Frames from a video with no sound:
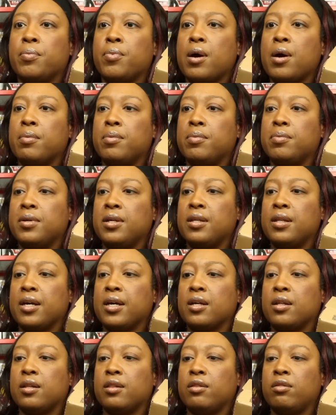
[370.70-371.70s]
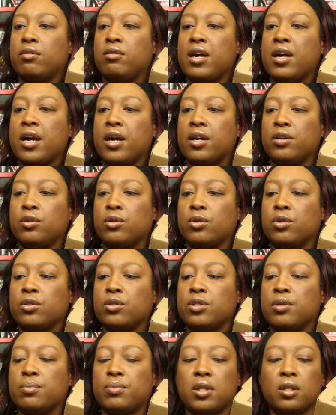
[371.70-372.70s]
probably like a lanyard or
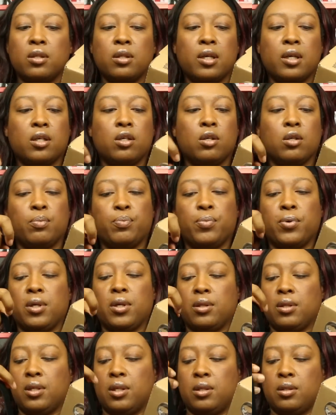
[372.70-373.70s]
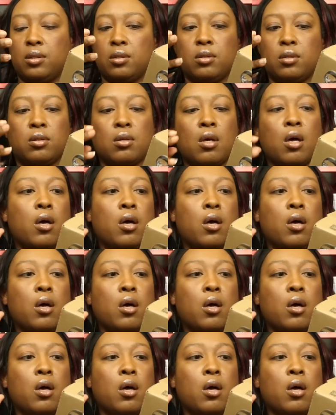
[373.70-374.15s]
something, like you could put these,